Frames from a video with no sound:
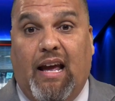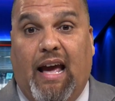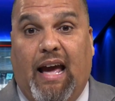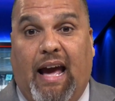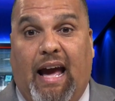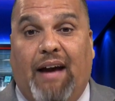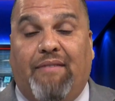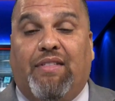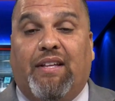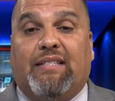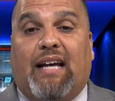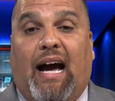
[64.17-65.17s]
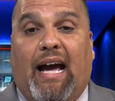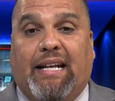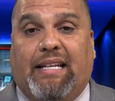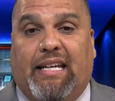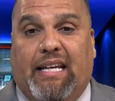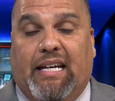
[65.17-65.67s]
have this
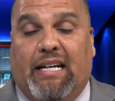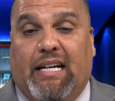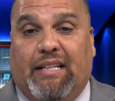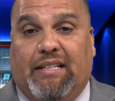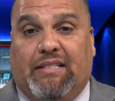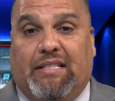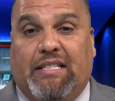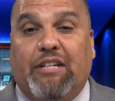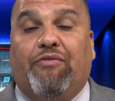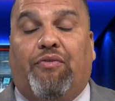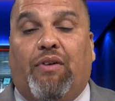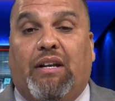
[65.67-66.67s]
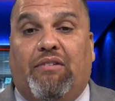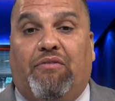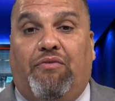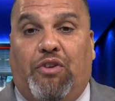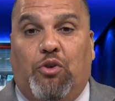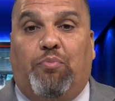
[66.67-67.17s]
idea, this different
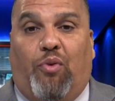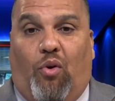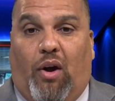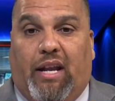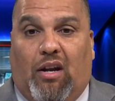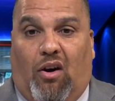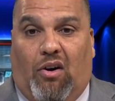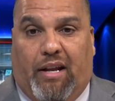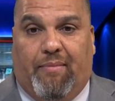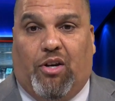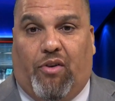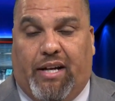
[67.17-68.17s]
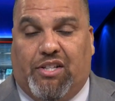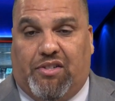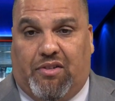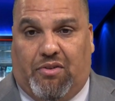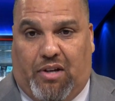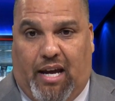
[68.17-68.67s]
viewpoint on immigration,
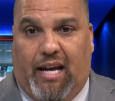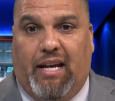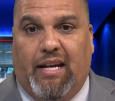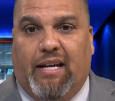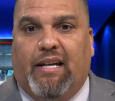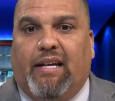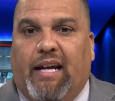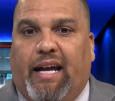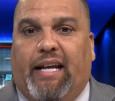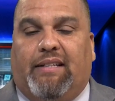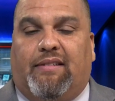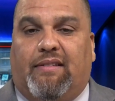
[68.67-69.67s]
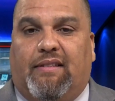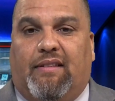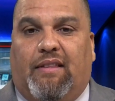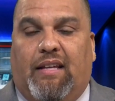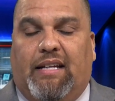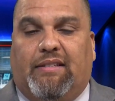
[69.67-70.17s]
okay? It's
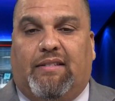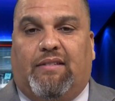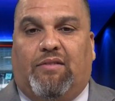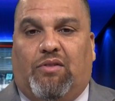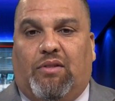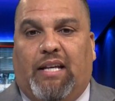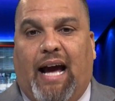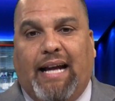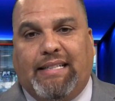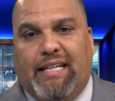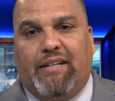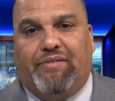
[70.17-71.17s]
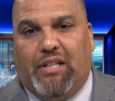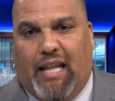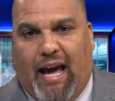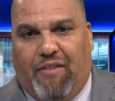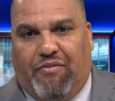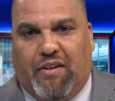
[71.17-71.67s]
the idea of the
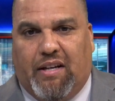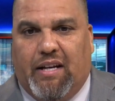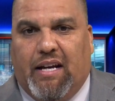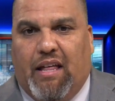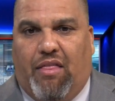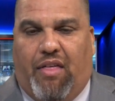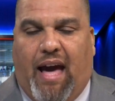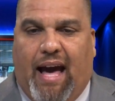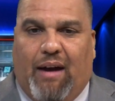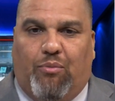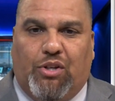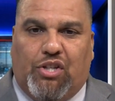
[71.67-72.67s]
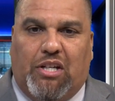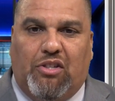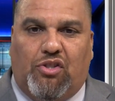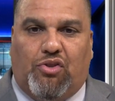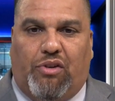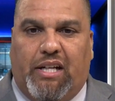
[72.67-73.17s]
left that we
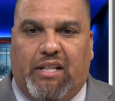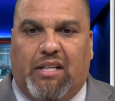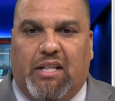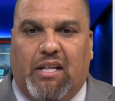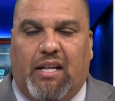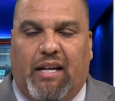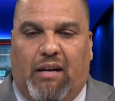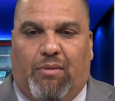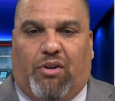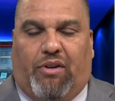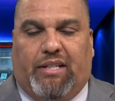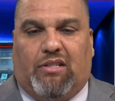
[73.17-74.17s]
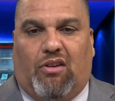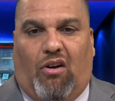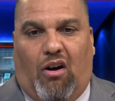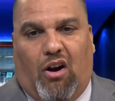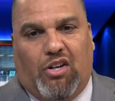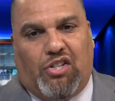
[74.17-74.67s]
shouldn't treat immigrants
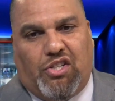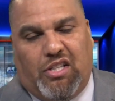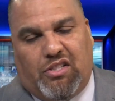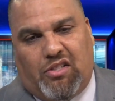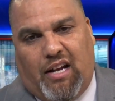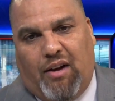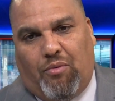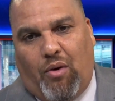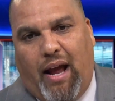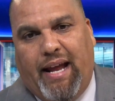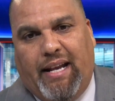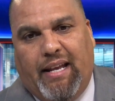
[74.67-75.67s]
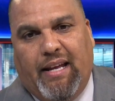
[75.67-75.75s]
harsh. It's not right.